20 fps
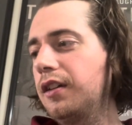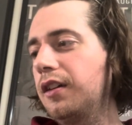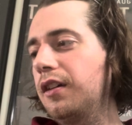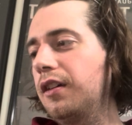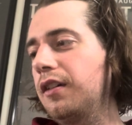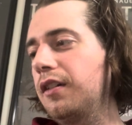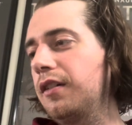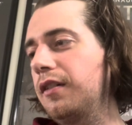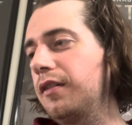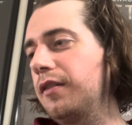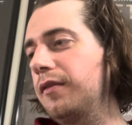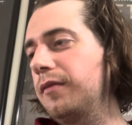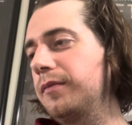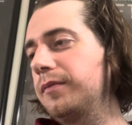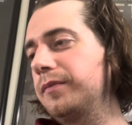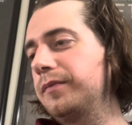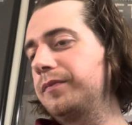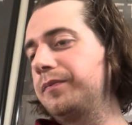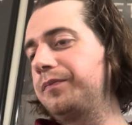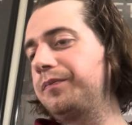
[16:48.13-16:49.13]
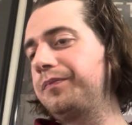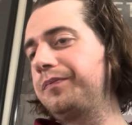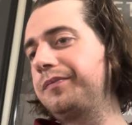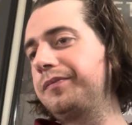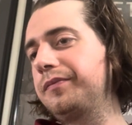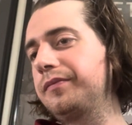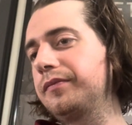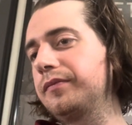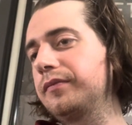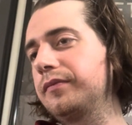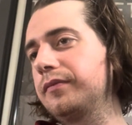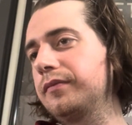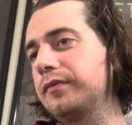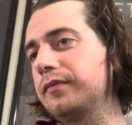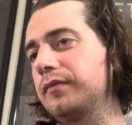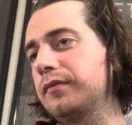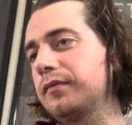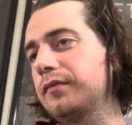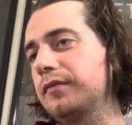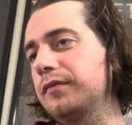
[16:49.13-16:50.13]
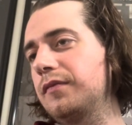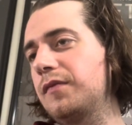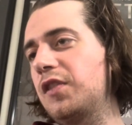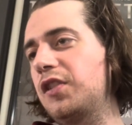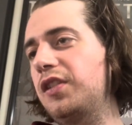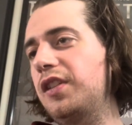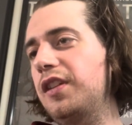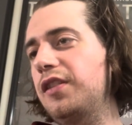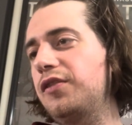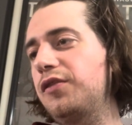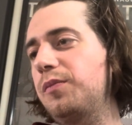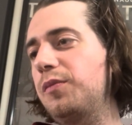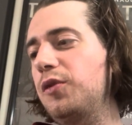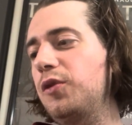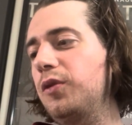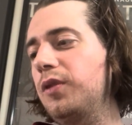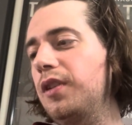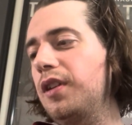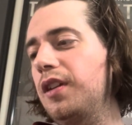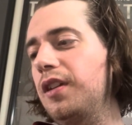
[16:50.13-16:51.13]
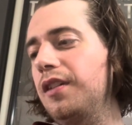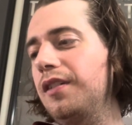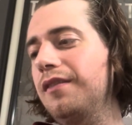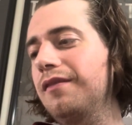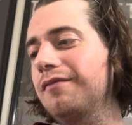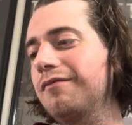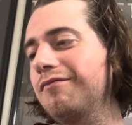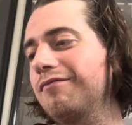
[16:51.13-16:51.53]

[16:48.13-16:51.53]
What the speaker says: Um, Stay spooky.